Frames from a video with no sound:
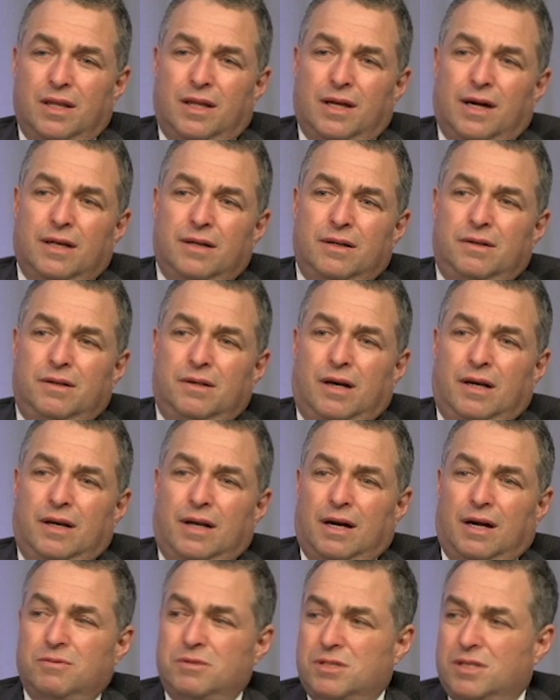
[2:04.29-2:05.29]
that
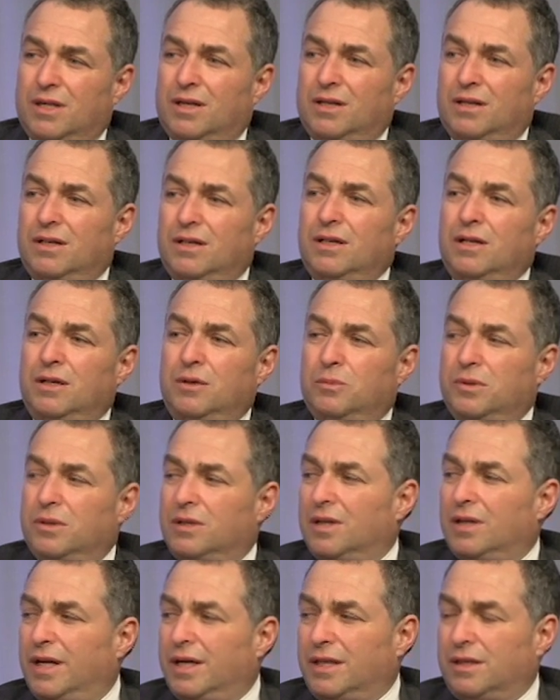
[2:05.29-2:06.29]
announced that he
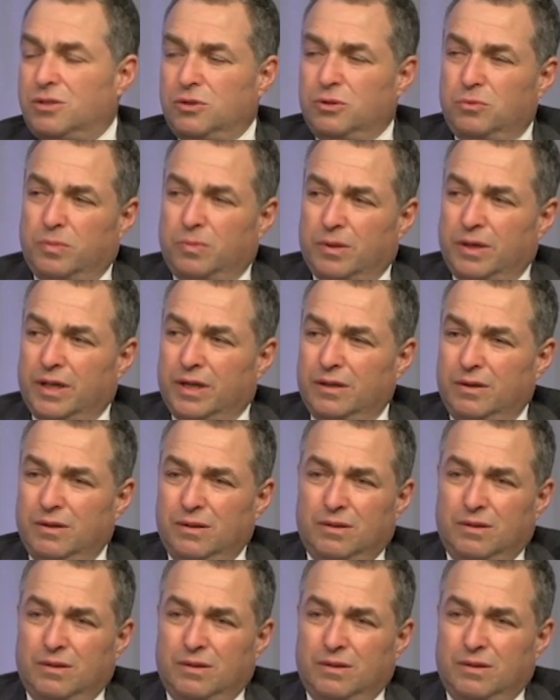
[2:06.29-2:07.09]
would like to bring,